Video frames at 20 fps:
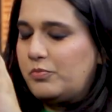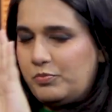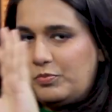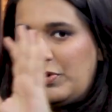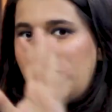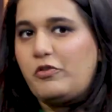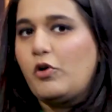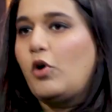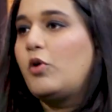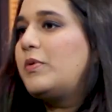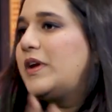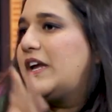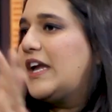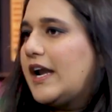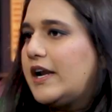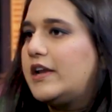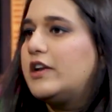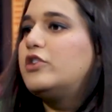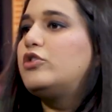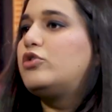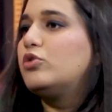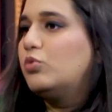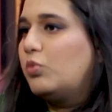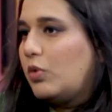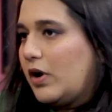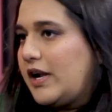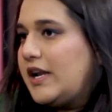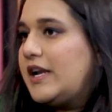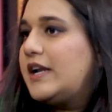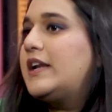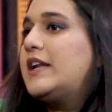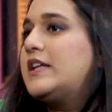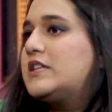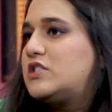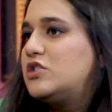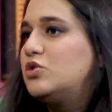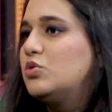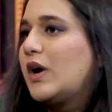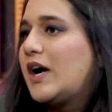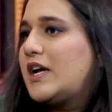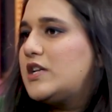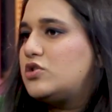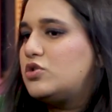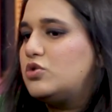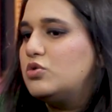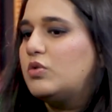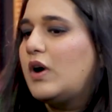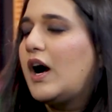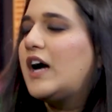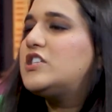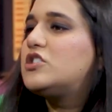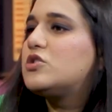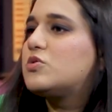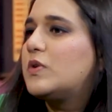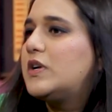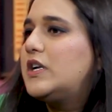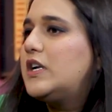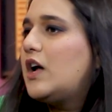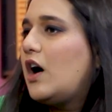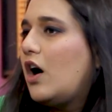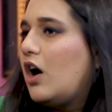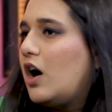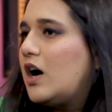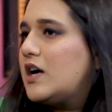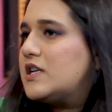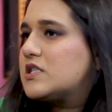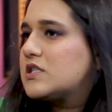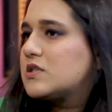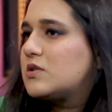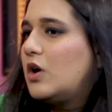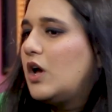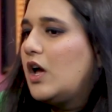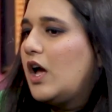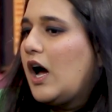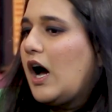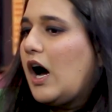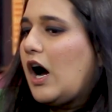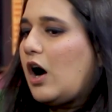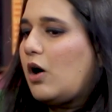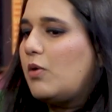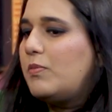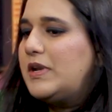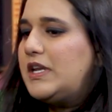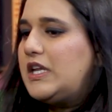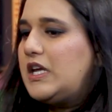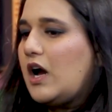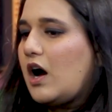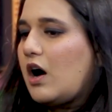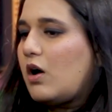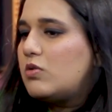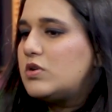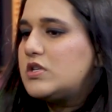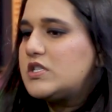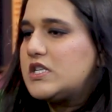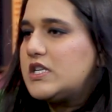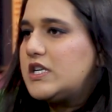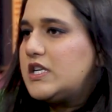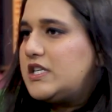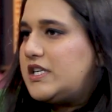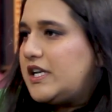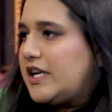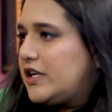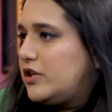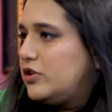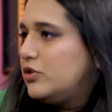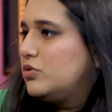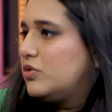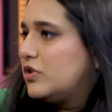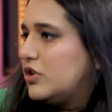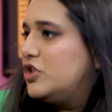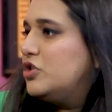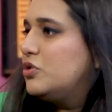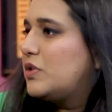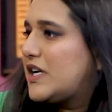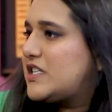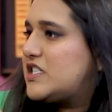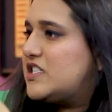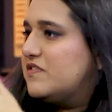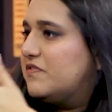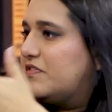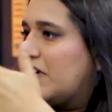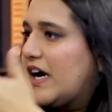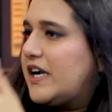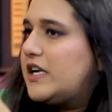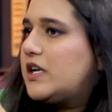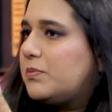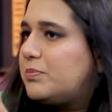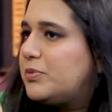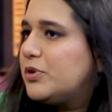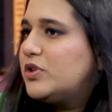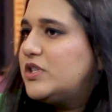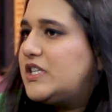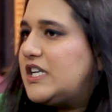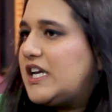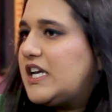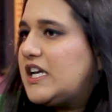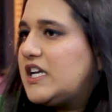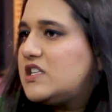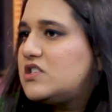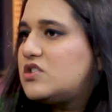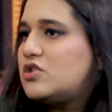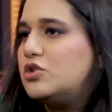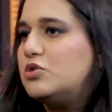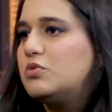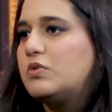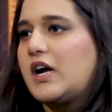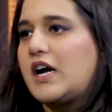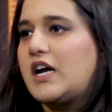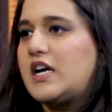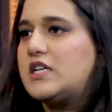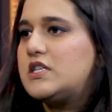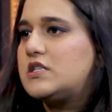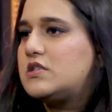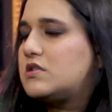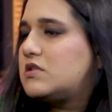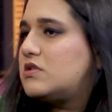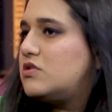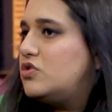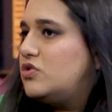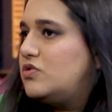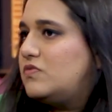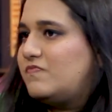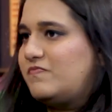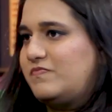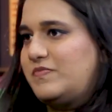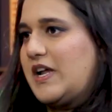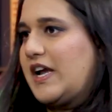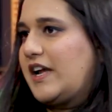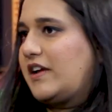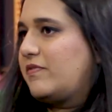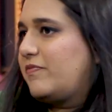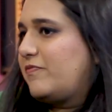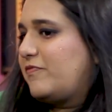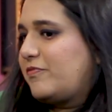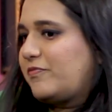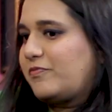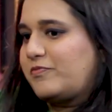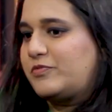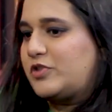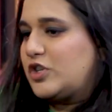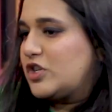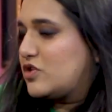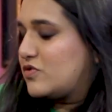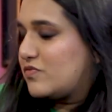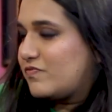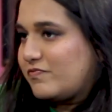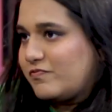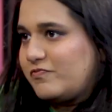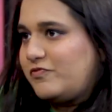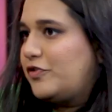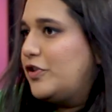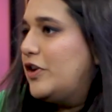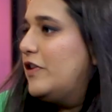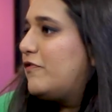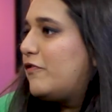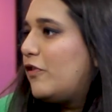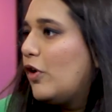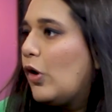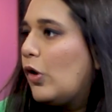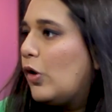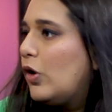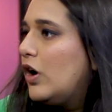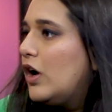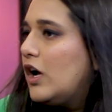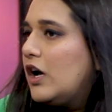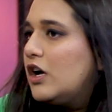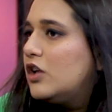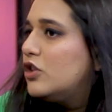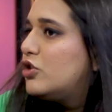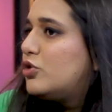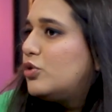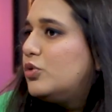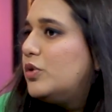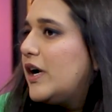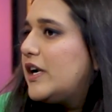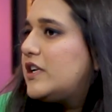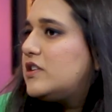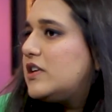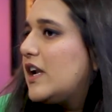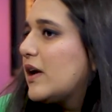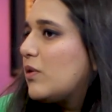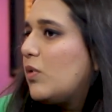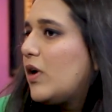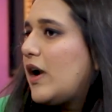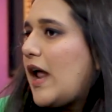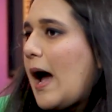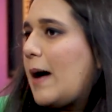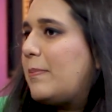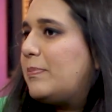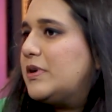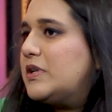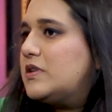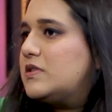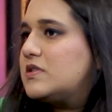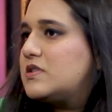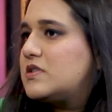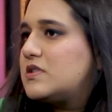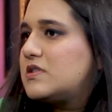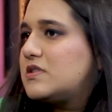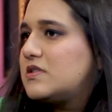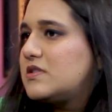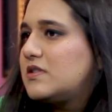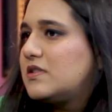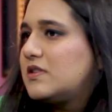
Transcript: before we get into what it is you guys do, I just wanted to ask, how many hours in a day do you guys divide up your days? Do you guys like just free flow through it? Like what happens?